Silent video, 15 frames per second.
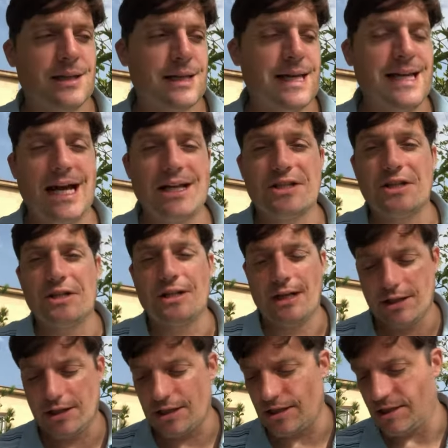he had to
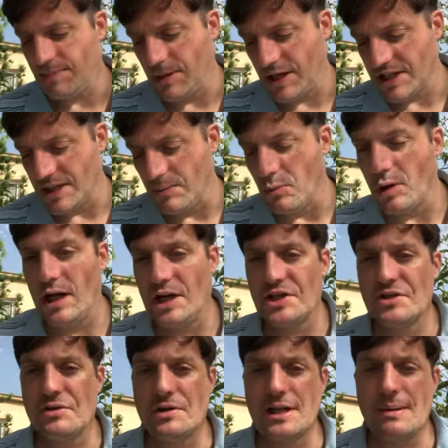disperse some
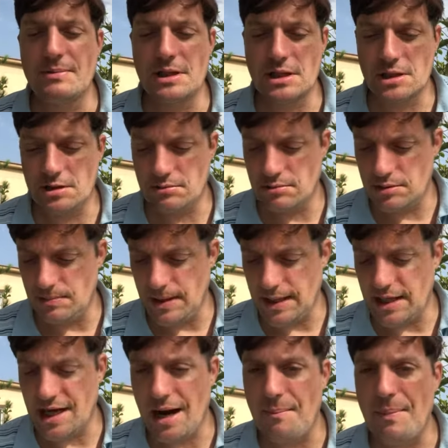royalists who were attempting to make
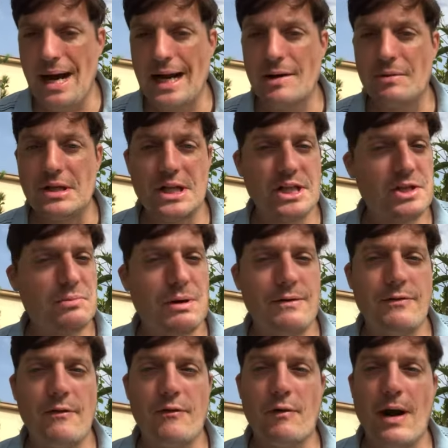a comeback with this
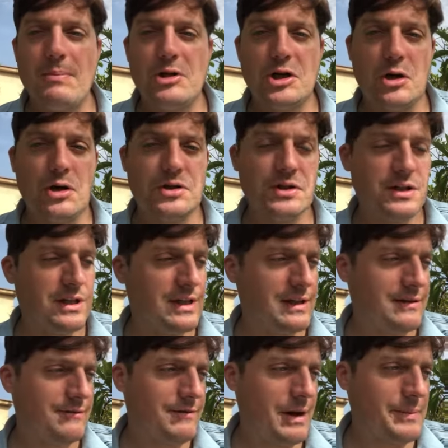whiff of grape shot.
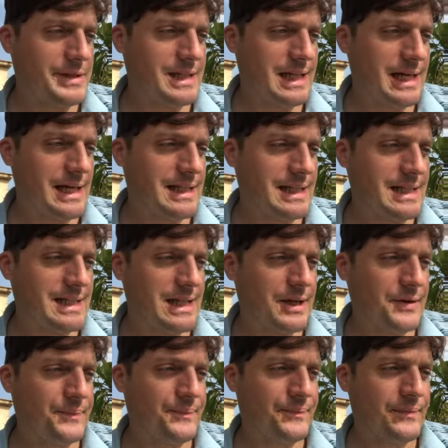Famously, he did
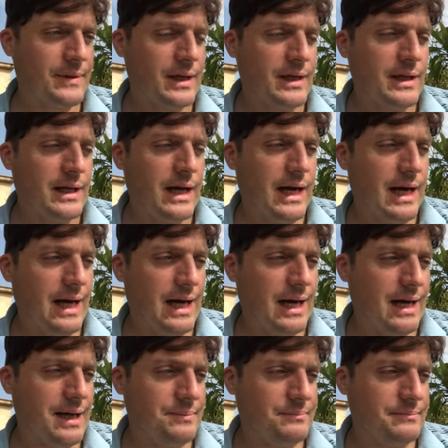so.
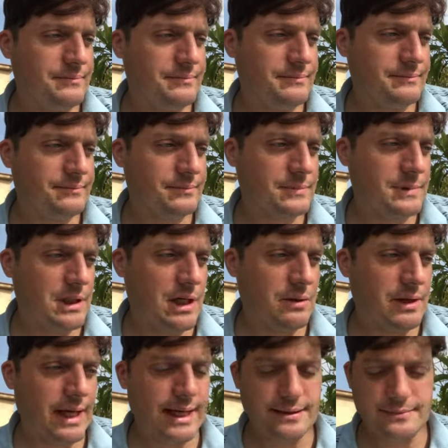So